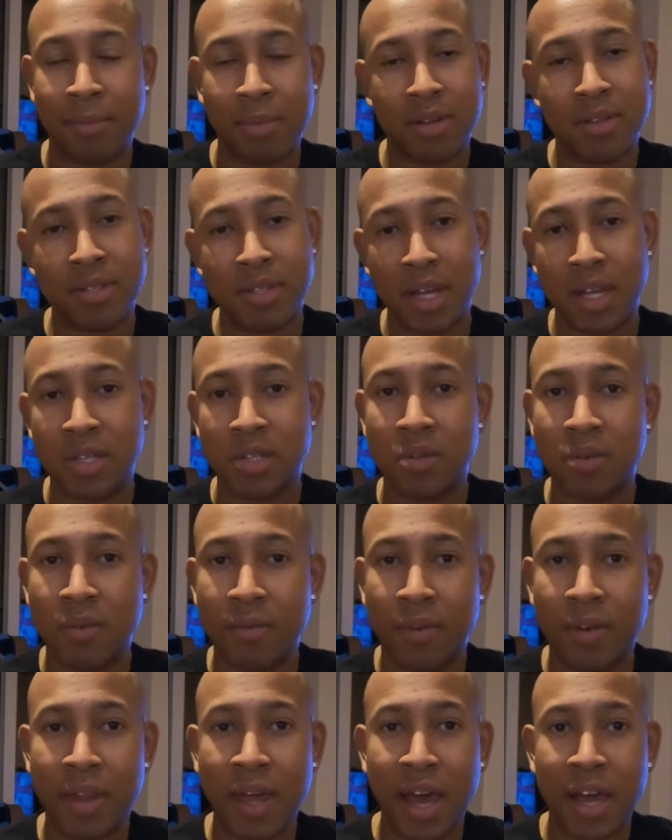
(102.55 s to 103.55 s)
But stay tuned
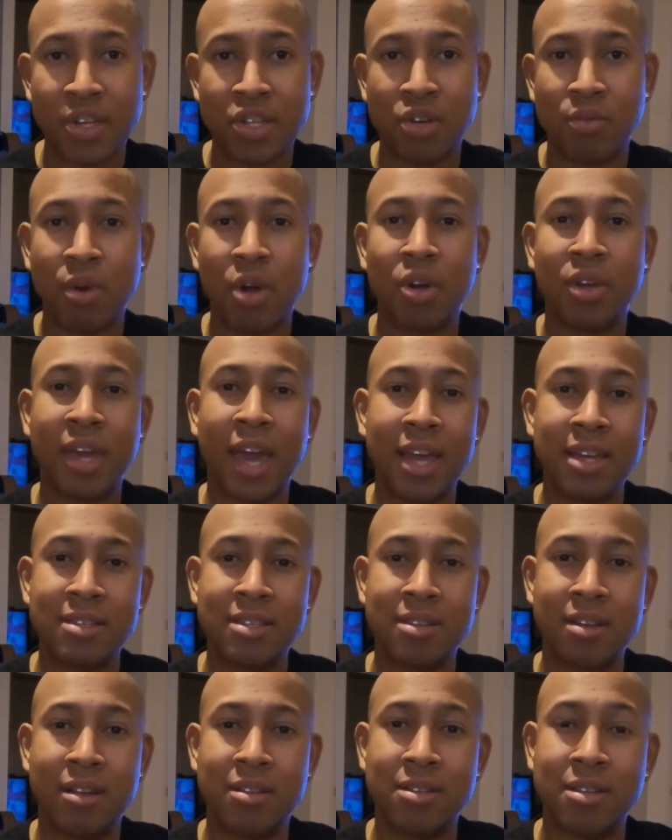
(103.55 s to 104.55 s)
for that. Jurrell
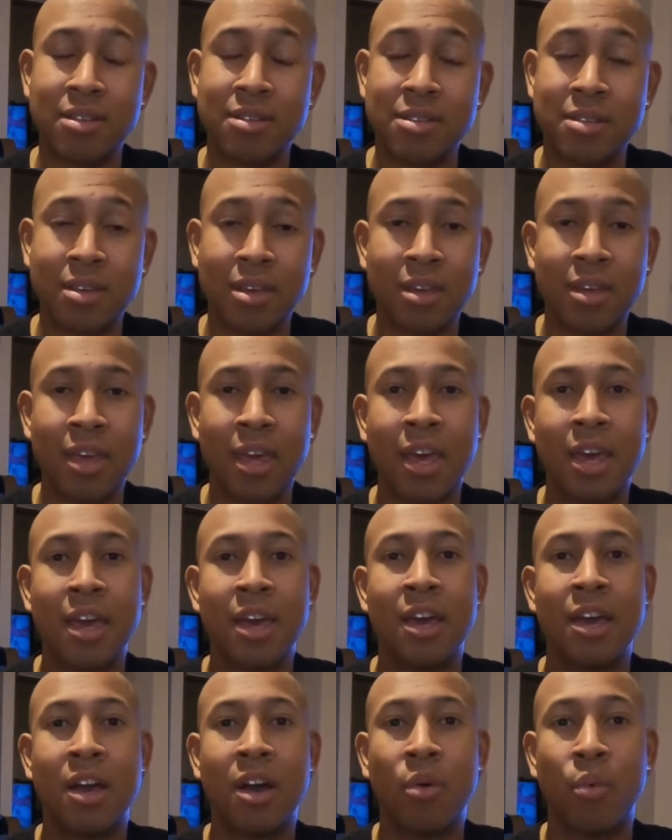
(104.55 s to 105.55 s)
Casey, our DT,
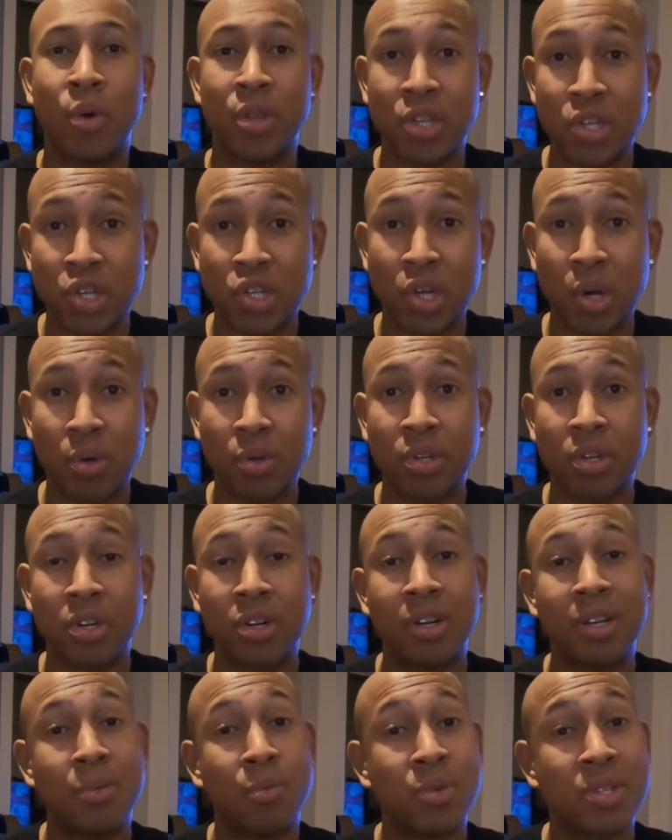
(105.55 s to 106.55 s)
with the
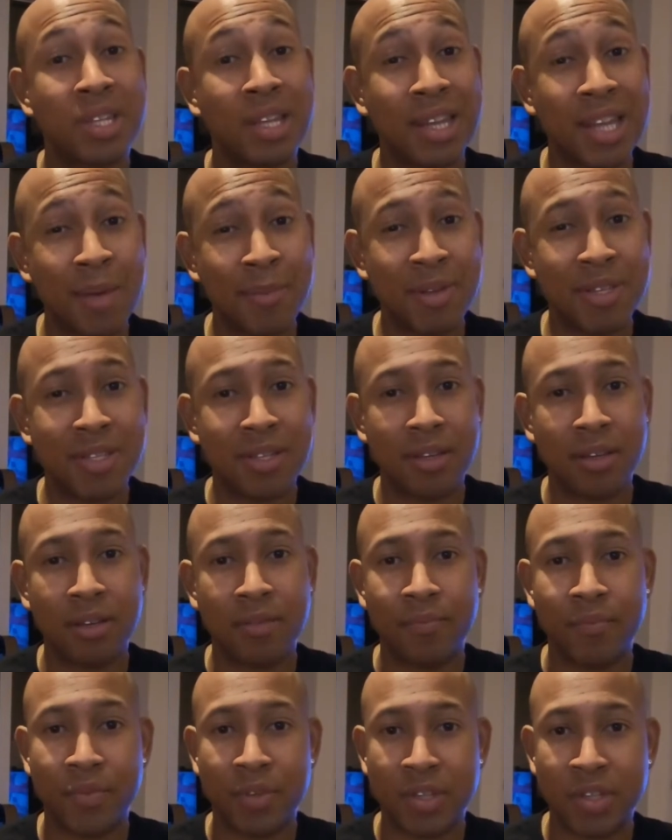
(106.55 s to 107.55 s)
shoulder was
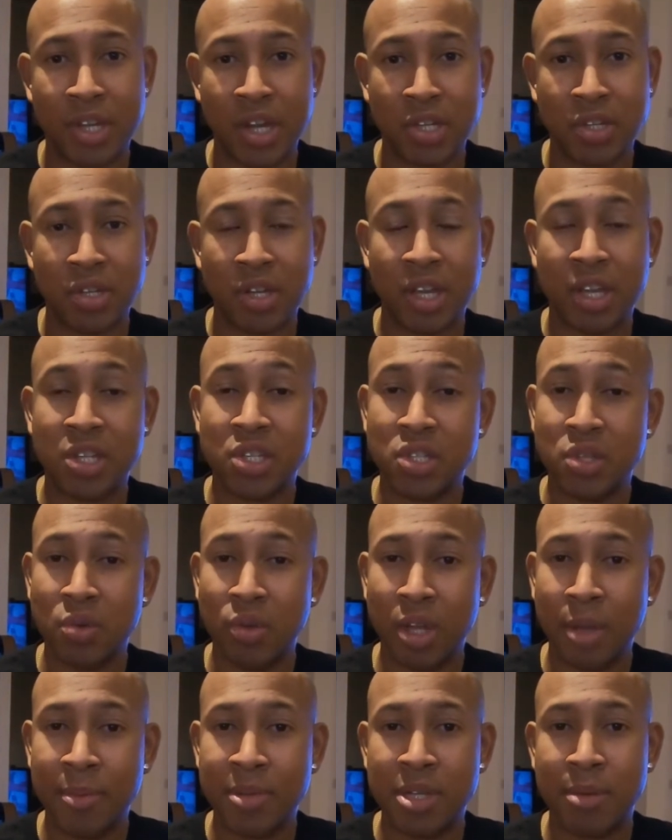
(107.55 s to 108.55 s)
limited yesterday. There's two
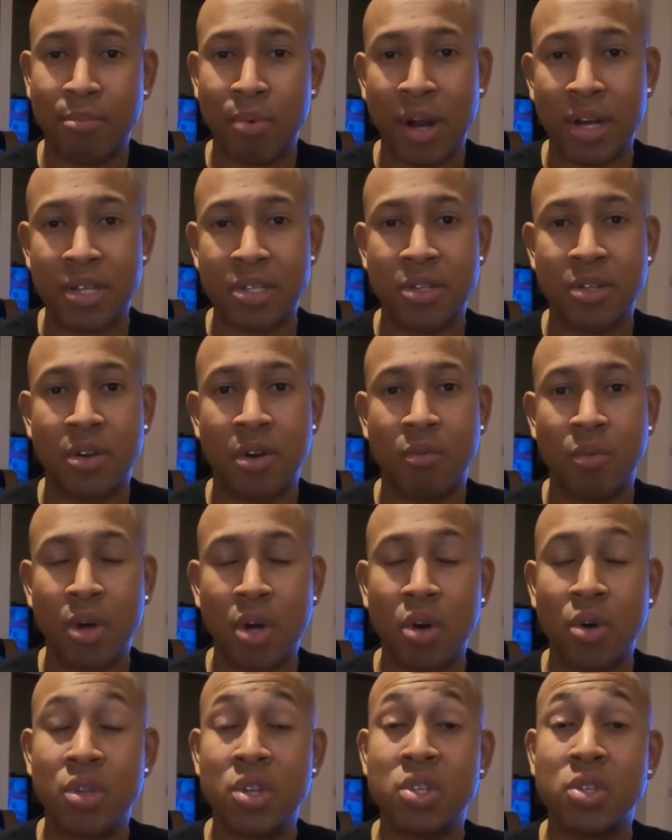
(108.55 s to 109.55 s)
limited practices in a
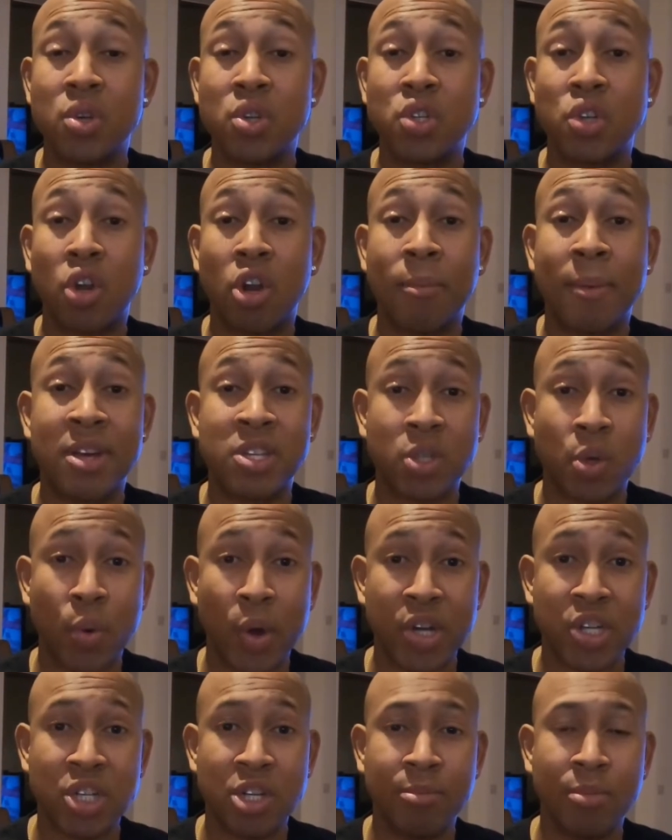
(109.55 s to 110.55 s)
row. They're still showing that's
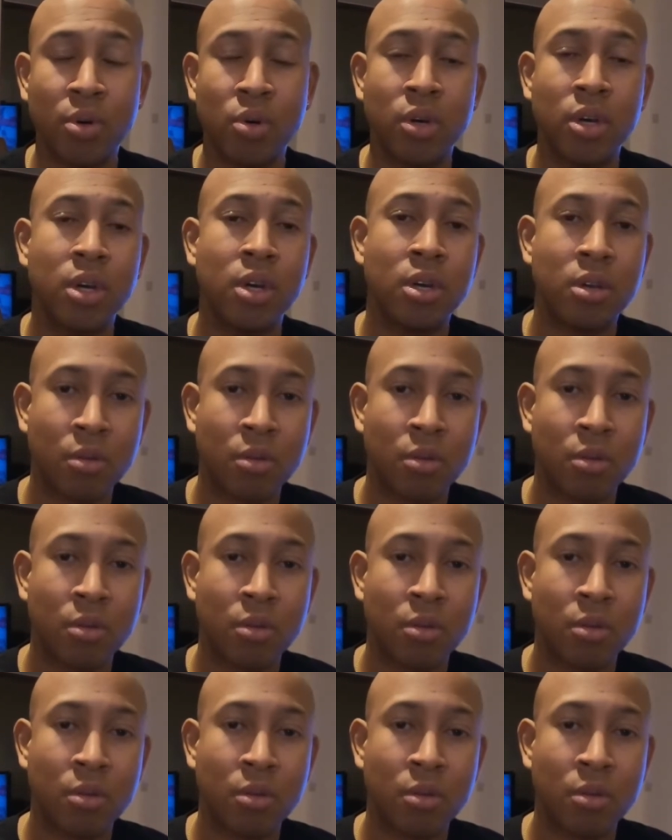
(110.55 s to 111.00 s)
questionable.